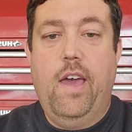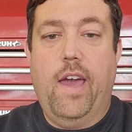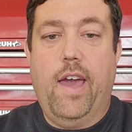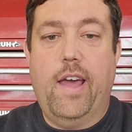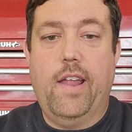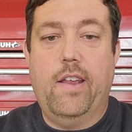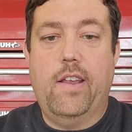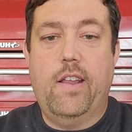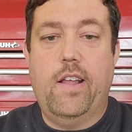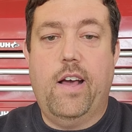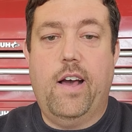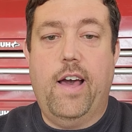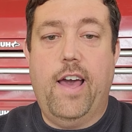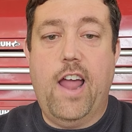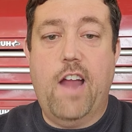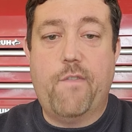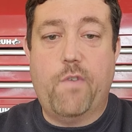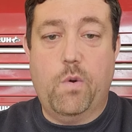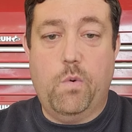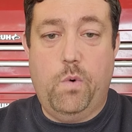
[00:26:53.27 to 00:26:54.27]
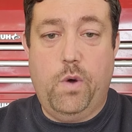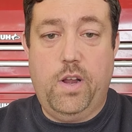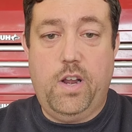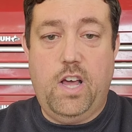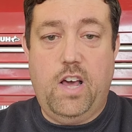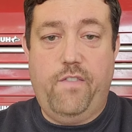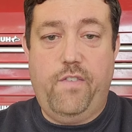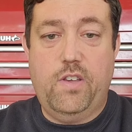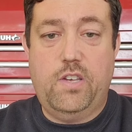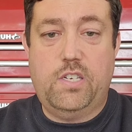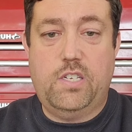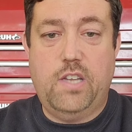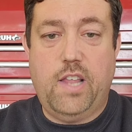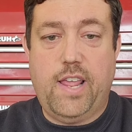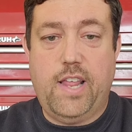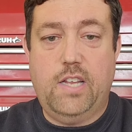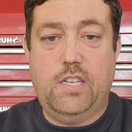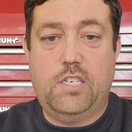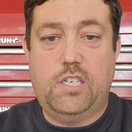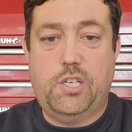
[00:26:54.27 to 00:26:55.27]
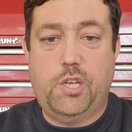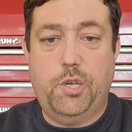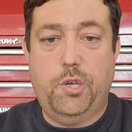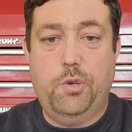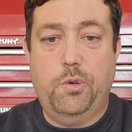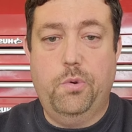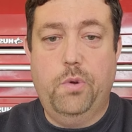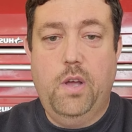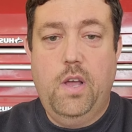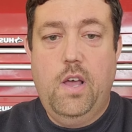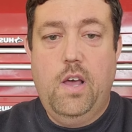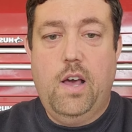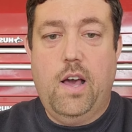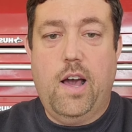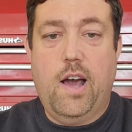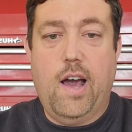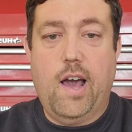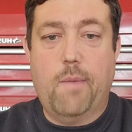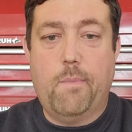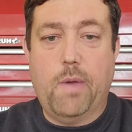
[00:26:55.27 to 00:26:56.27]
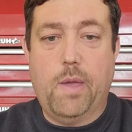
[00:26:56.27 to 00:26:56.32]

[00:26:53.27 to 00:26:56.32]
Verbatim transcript: and uh, every one of us needs to uh,